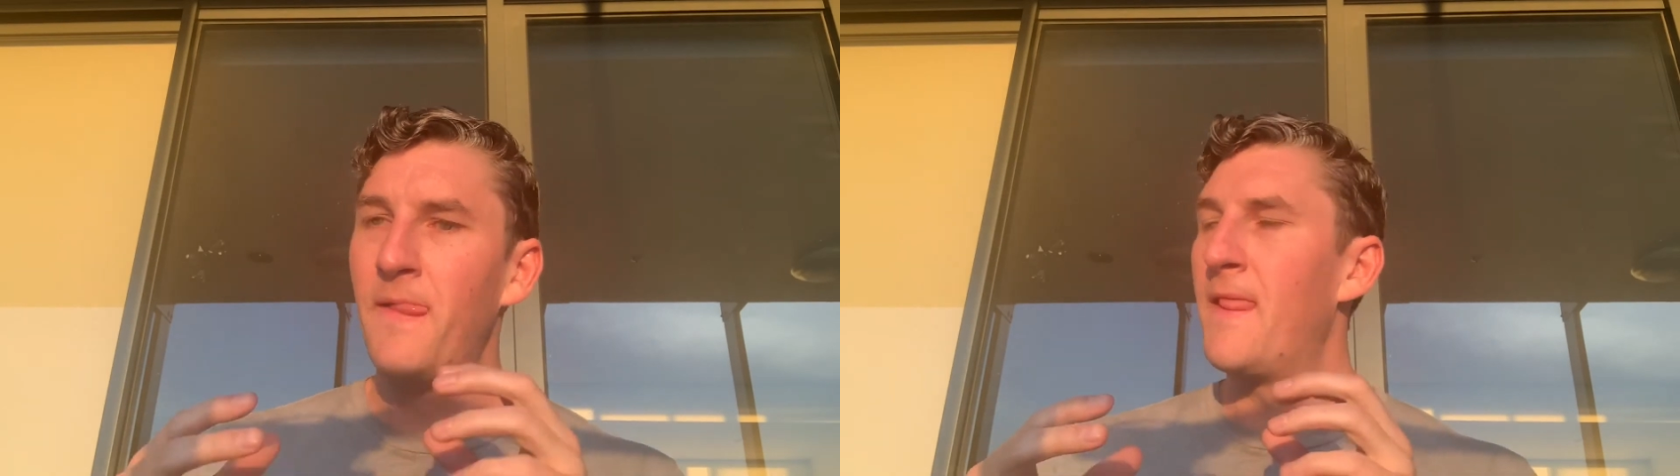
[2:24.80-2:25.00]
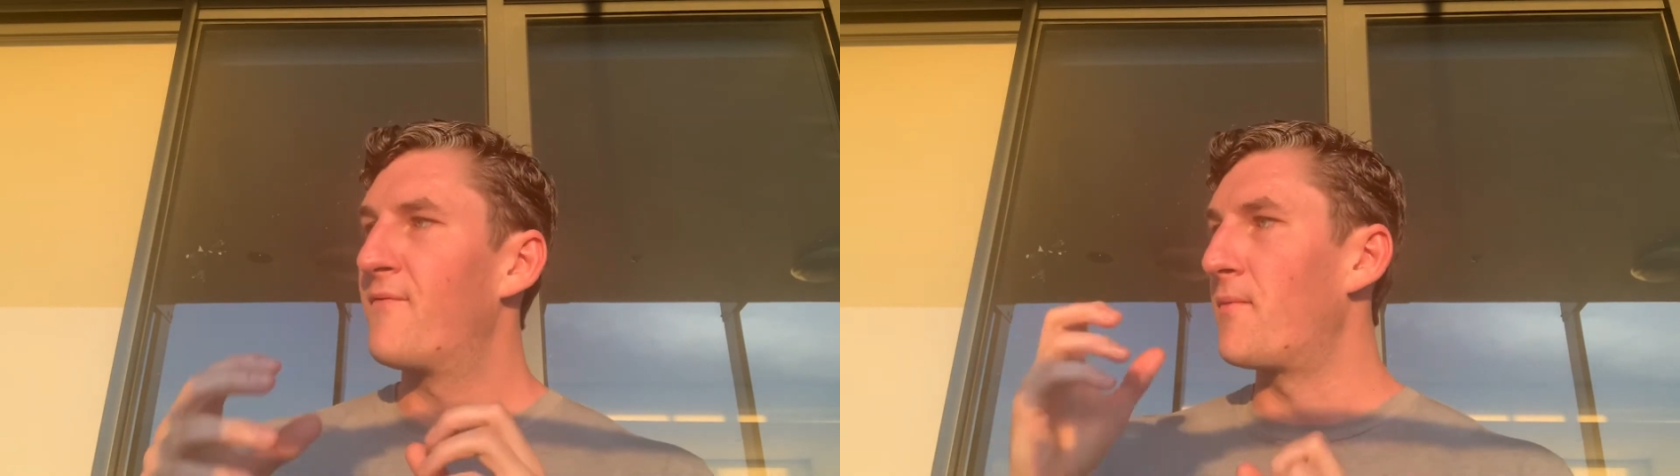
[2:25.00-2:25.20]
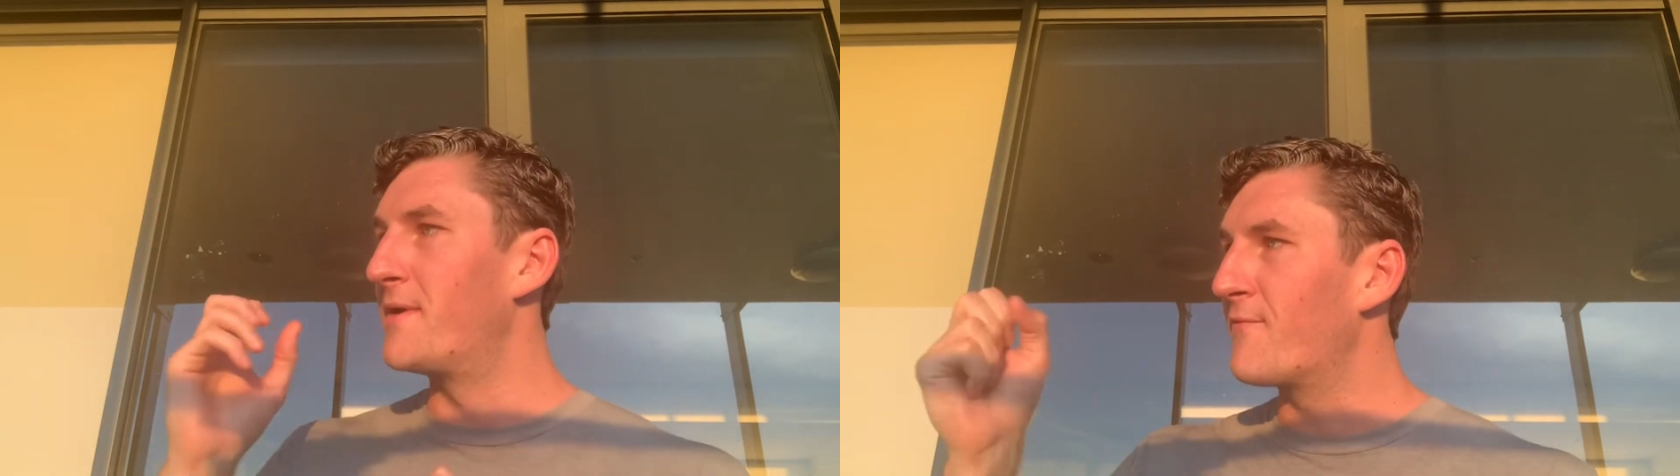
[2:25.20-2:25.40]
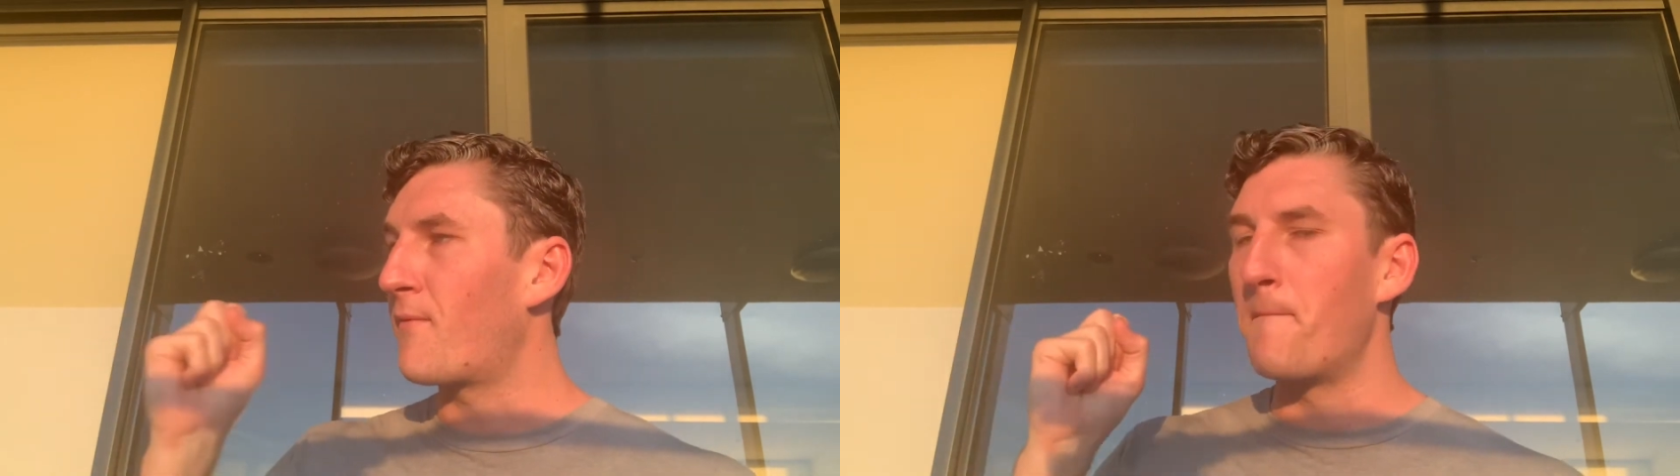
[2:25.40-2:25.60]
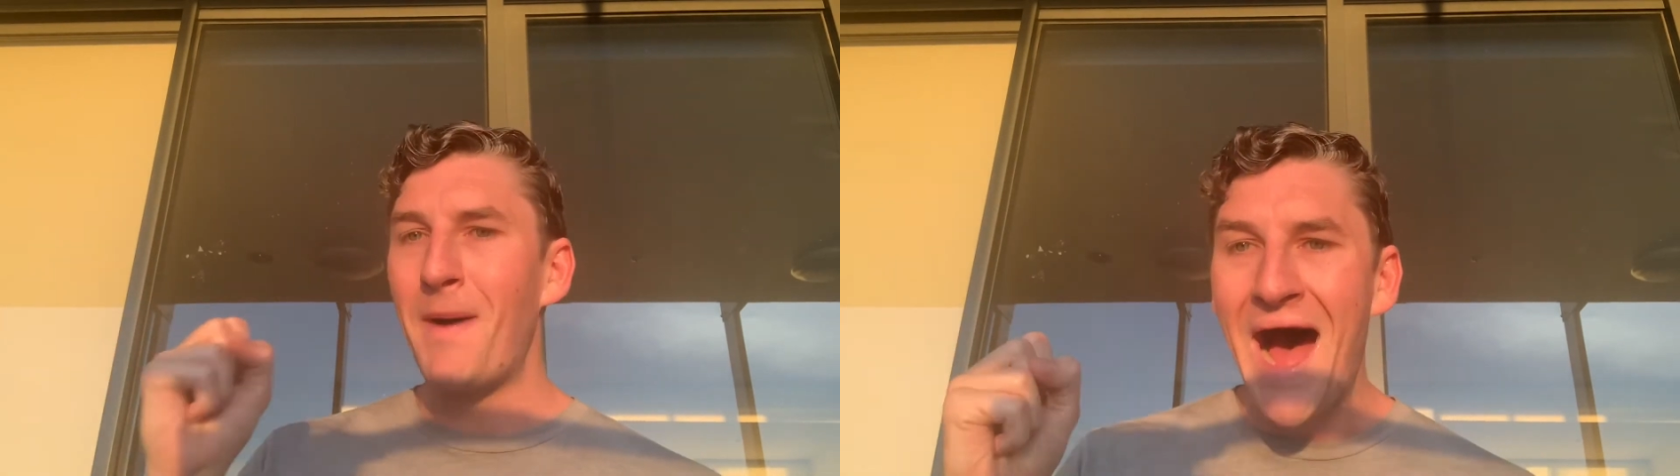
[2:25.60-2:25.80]
from a
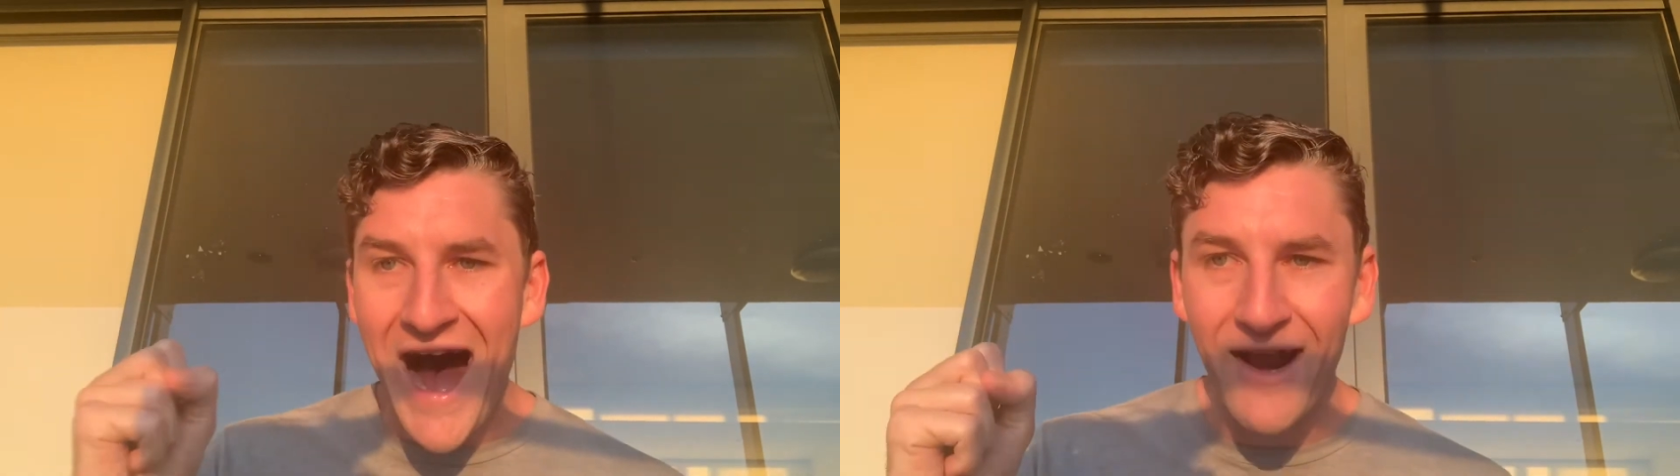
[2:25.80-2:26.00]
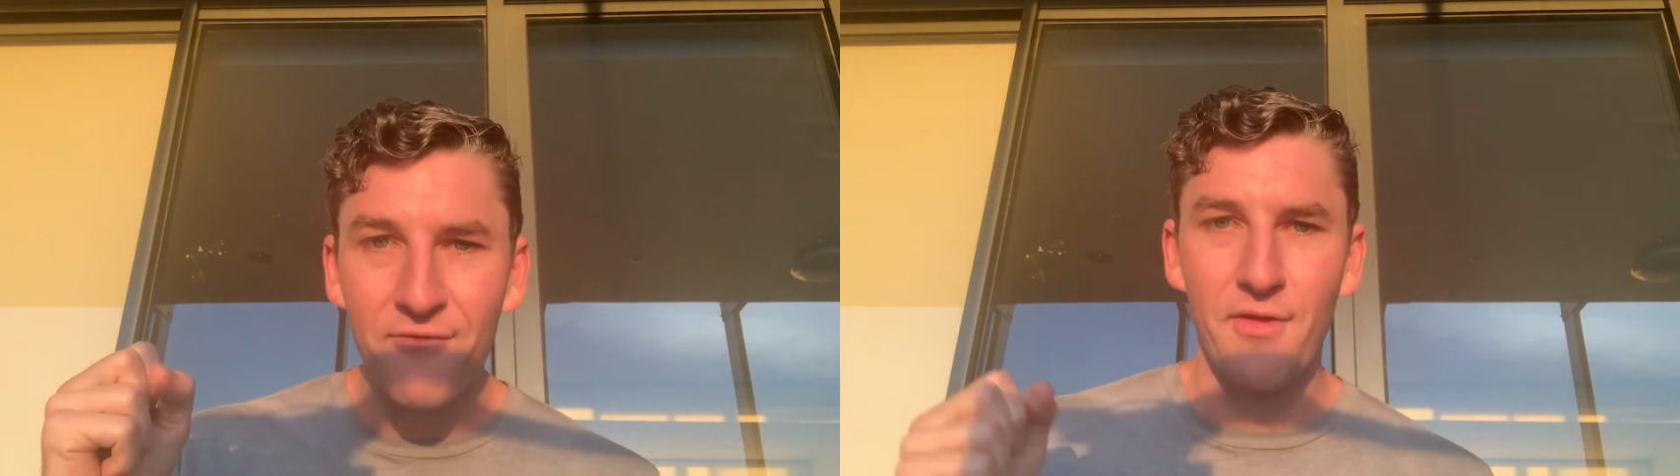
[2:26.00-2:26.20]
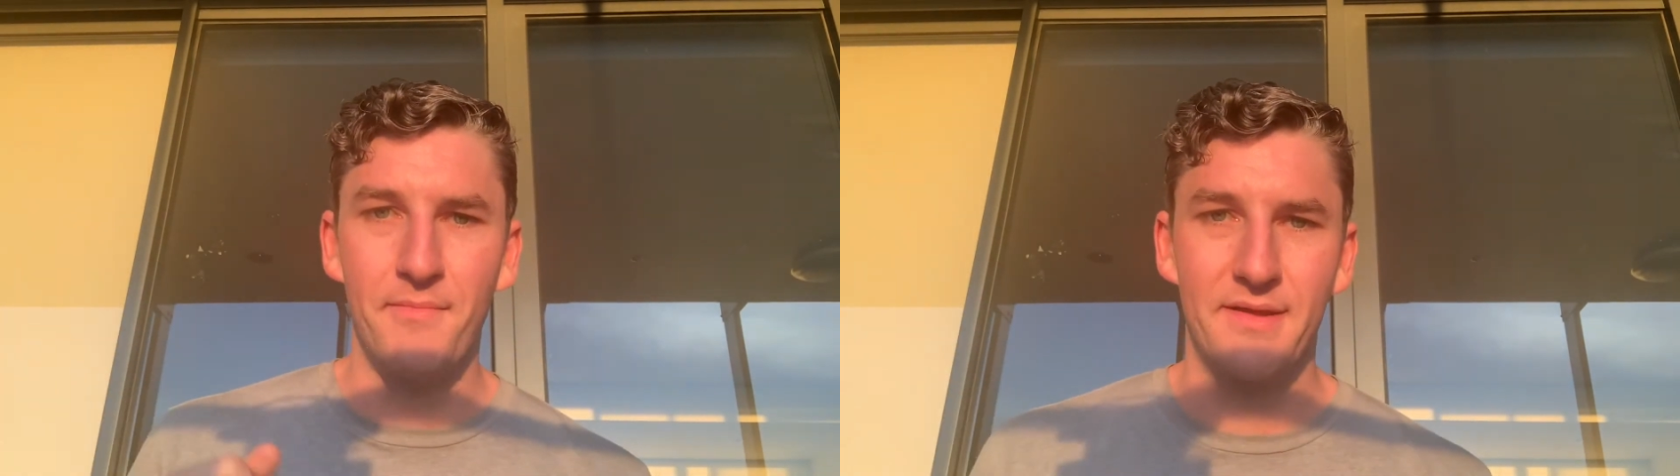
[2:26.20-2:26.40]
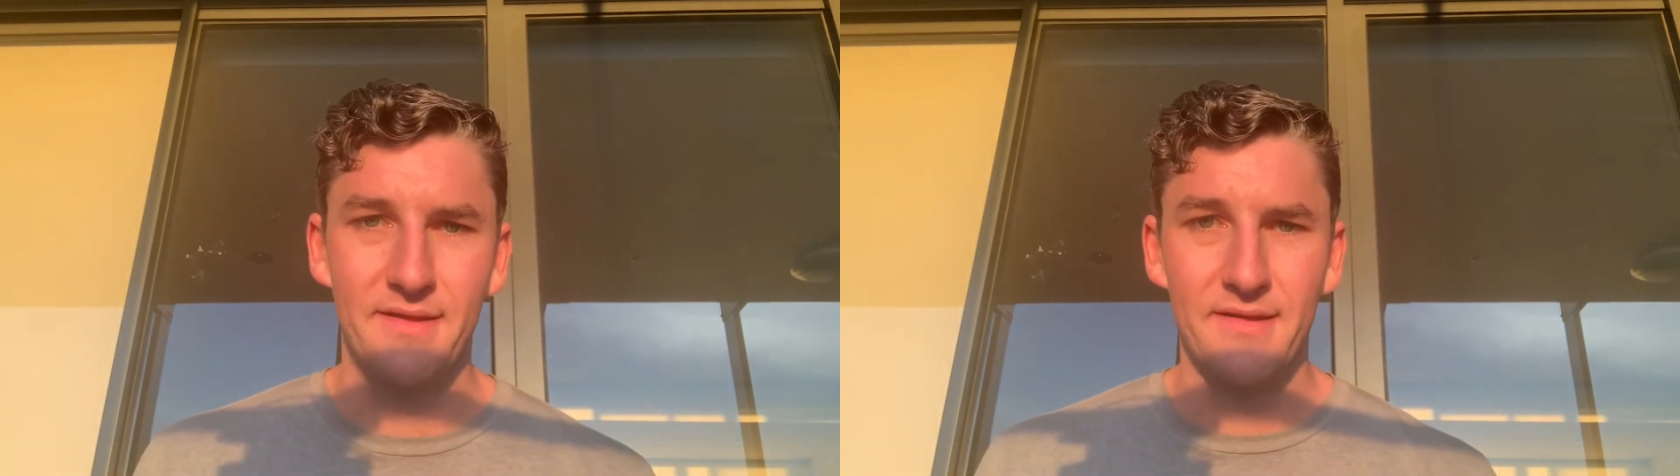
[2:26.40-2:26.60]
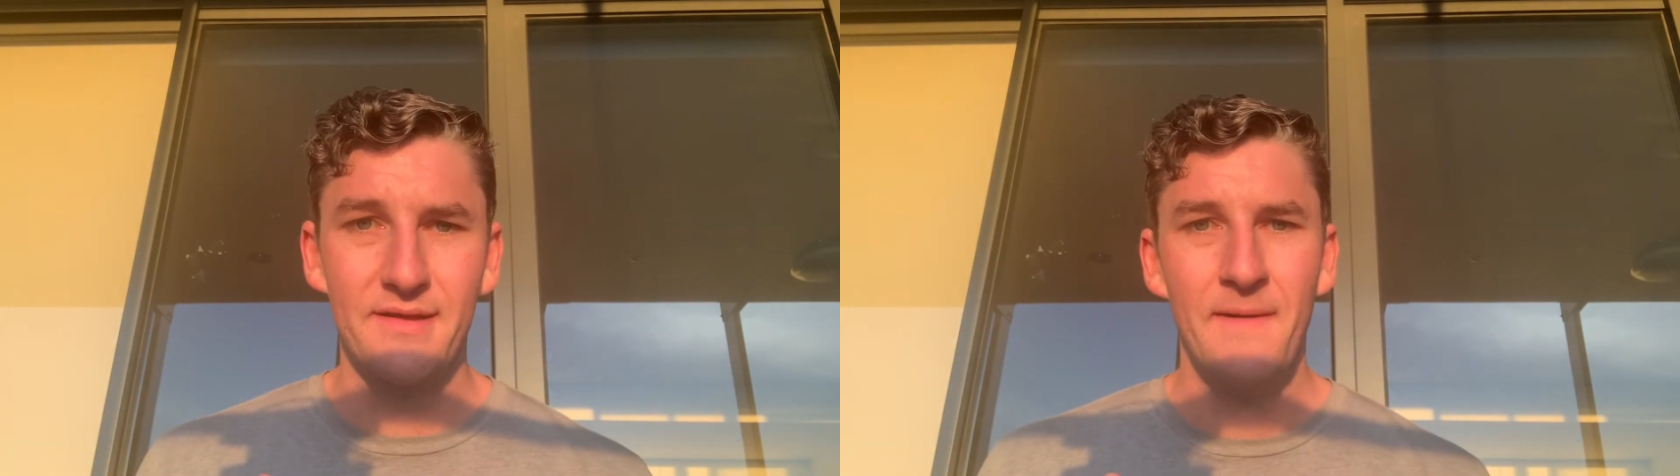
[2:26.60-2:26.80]
different part of the
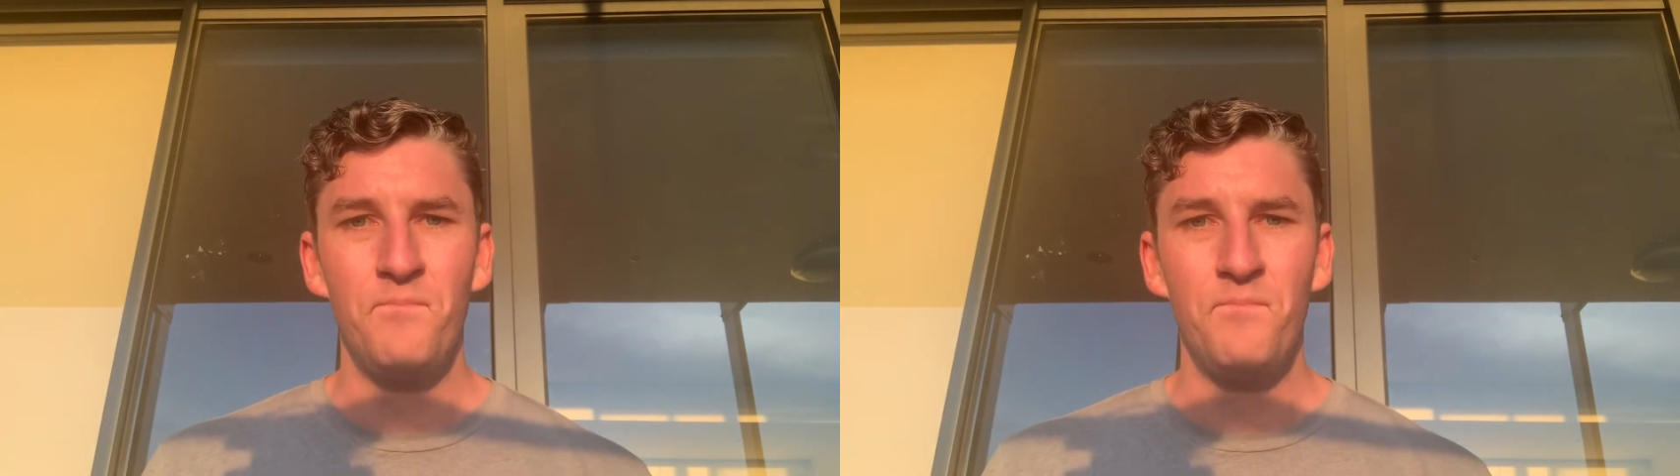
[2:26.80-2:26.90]
business